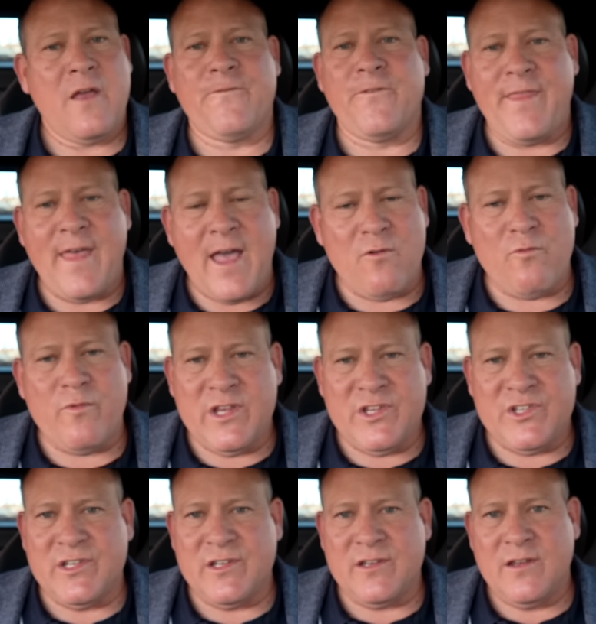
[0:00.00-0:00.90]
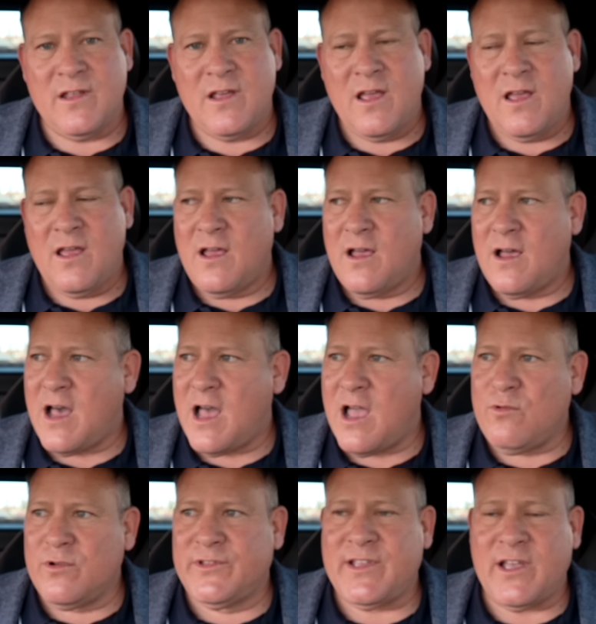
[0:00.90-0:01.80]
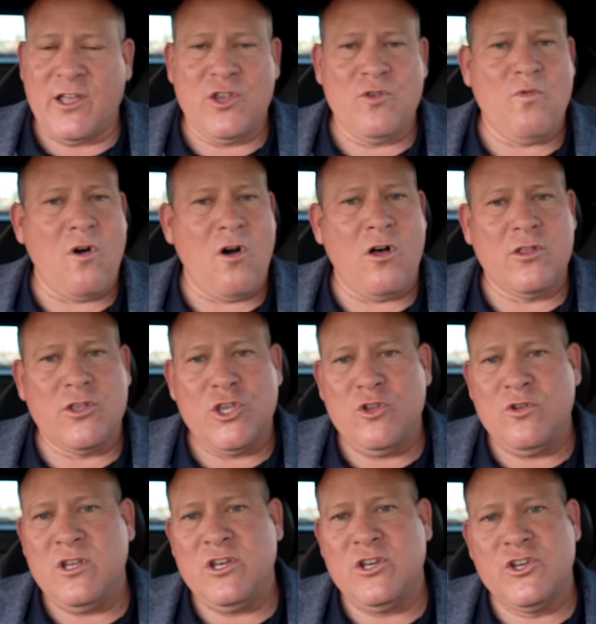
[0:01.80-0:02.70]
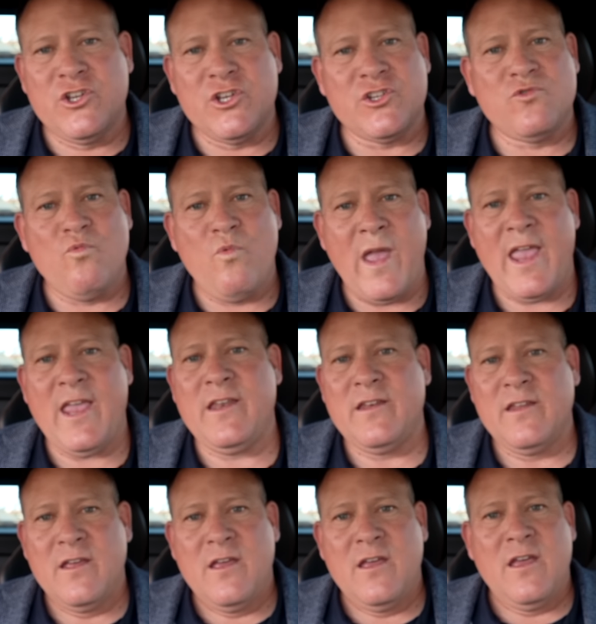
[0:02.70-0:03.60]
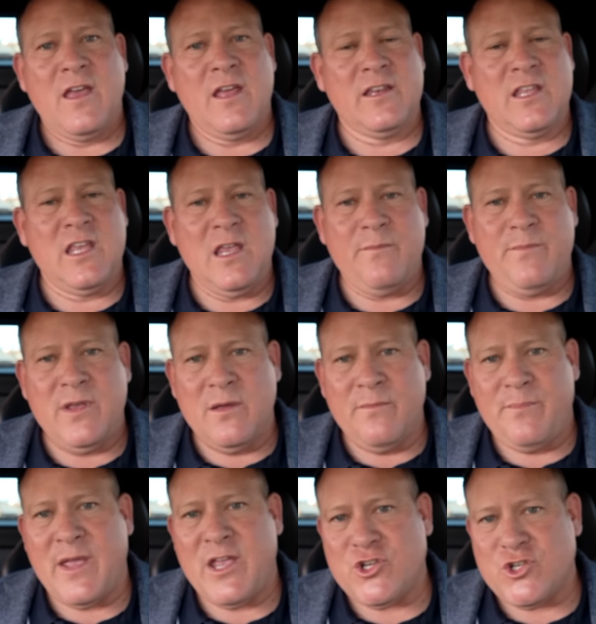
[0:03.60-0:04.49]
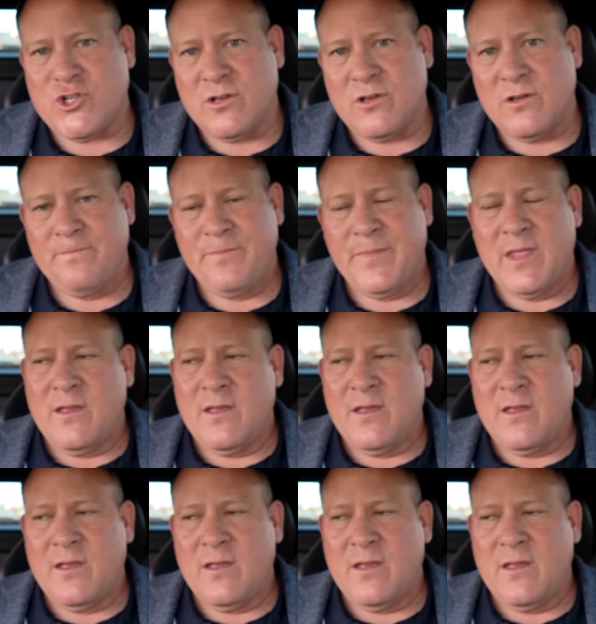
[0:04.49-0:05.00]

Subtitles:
And for that reason, I will tell you all, you need to just wait and keep being patient,